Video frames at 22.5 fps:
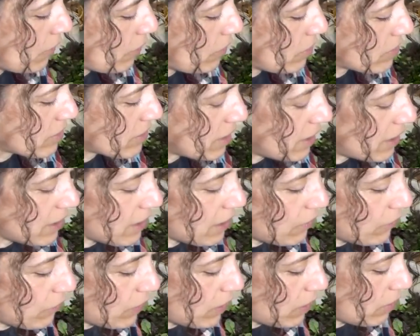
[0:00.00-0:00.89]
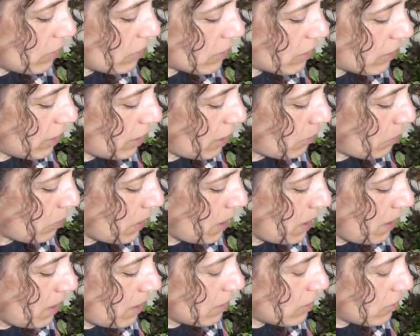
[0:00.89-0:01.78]
if you saw in that video clip,
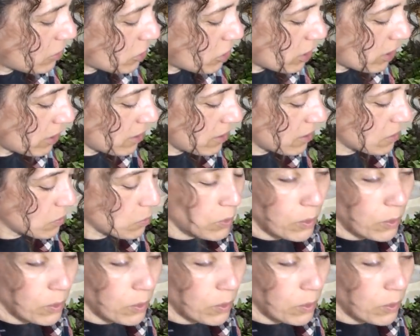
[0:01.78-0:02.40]
the chickens